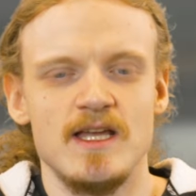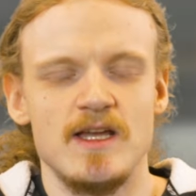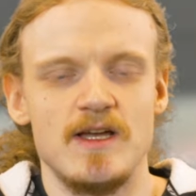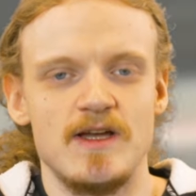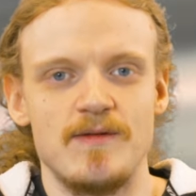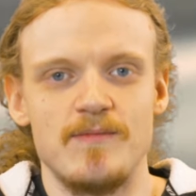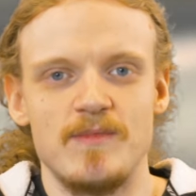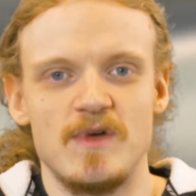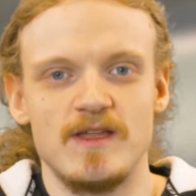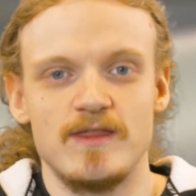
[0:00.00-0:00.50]

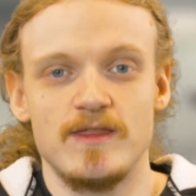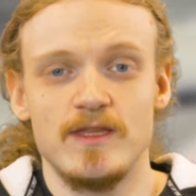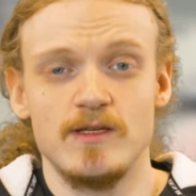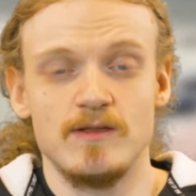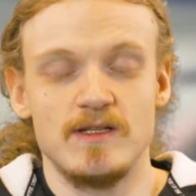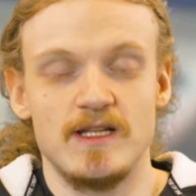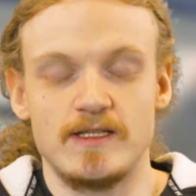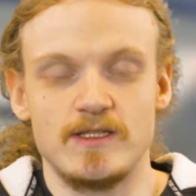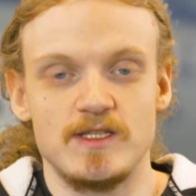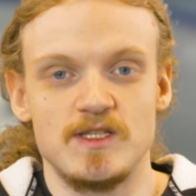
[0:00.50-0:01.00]
I
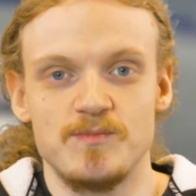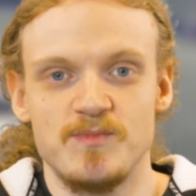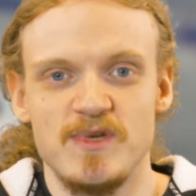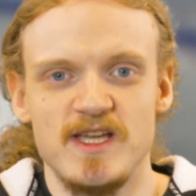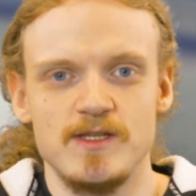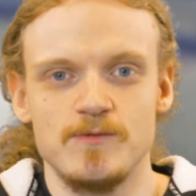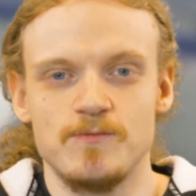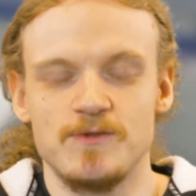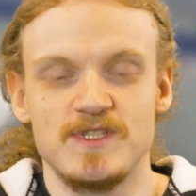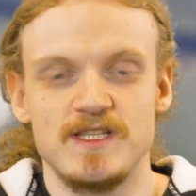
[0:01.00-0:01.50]
think like his
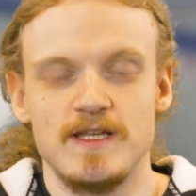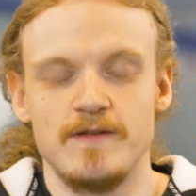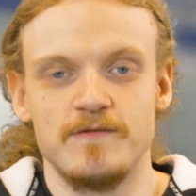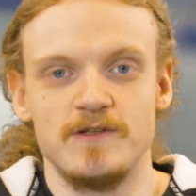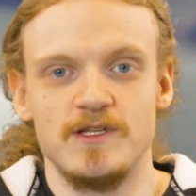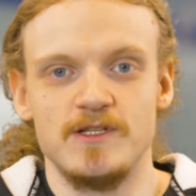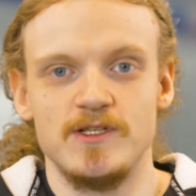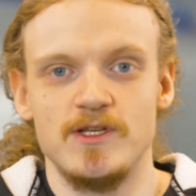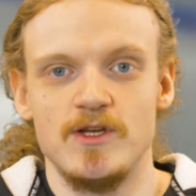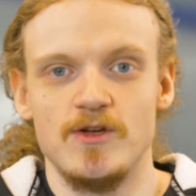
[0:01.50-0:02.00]
pace was
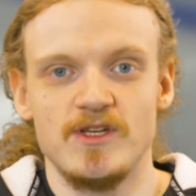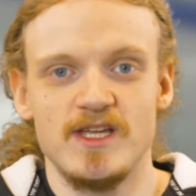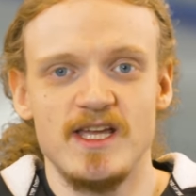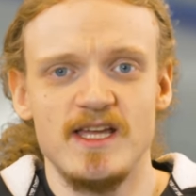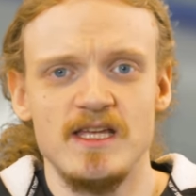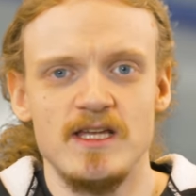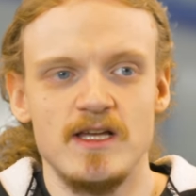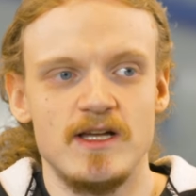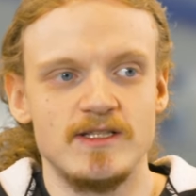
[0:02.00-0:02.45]
definitely okay.